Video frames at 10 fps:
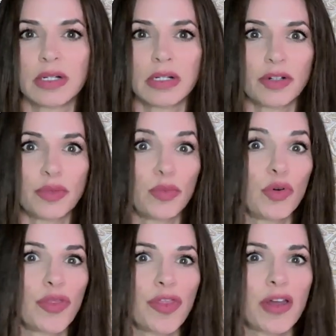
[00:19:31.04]
your
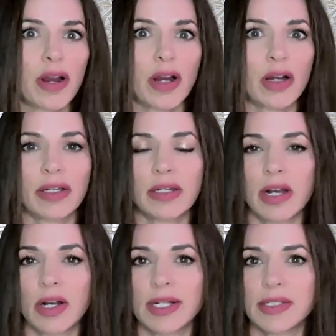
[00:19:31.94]
moon there in
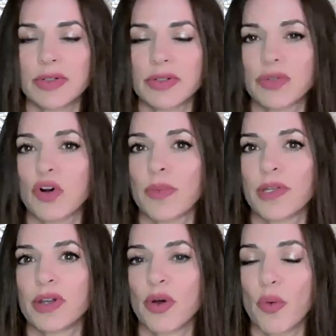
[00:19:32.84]
Aries or
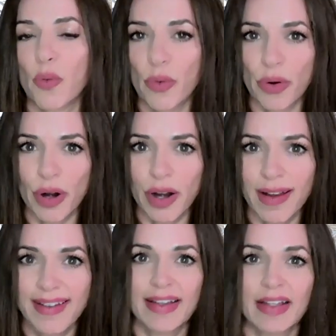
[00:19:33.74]
Scorpio, or
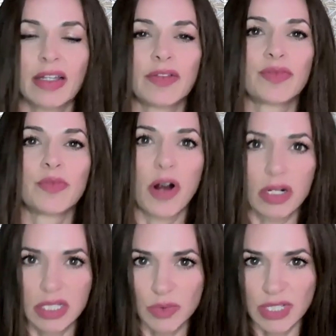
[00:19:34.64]
if
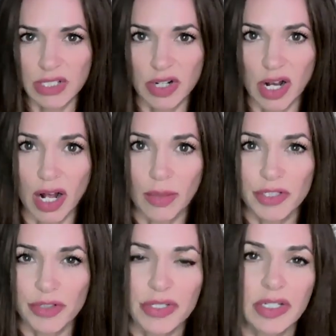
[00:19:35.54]
Mars was your
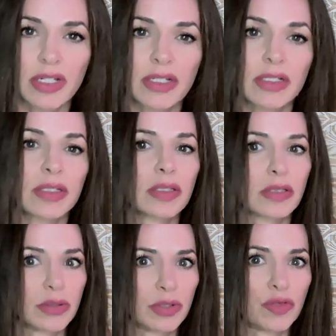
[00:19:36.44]
Almioten,
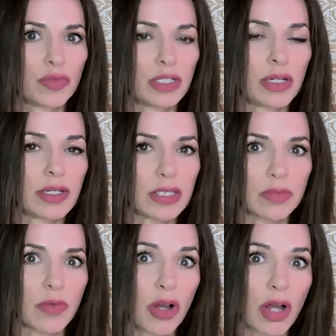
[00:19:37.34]
so you would be like a
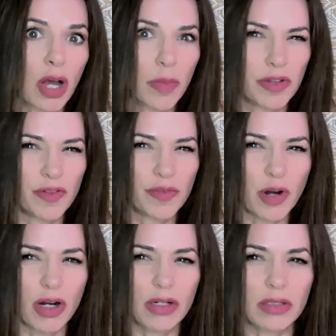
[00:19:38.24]
small copy of
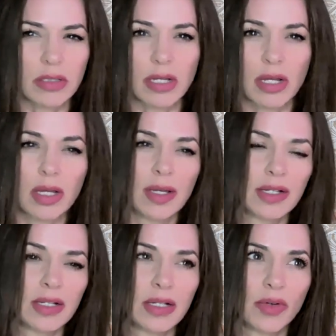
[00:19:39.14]
Mars,
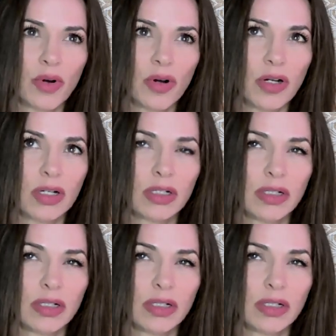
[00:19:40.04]
or